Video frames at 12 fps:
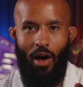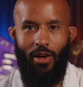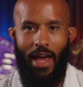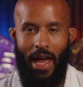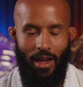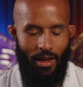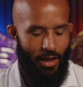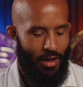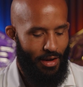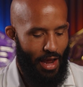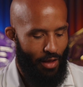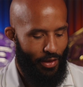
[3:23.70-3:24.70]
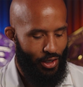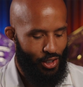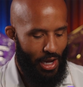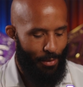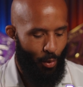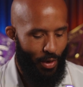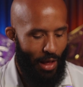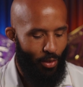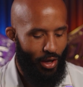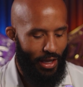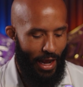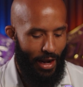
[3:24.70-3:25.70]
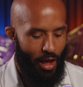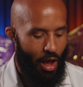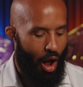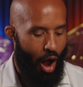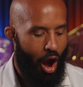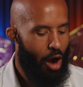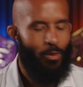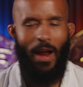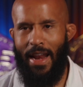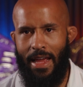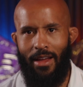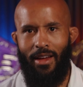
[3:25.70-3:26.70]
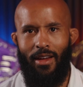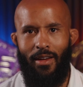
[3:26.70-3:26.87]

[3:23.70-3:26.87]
Okay, now, ladies and gentlemen, we're not looking at it. Already,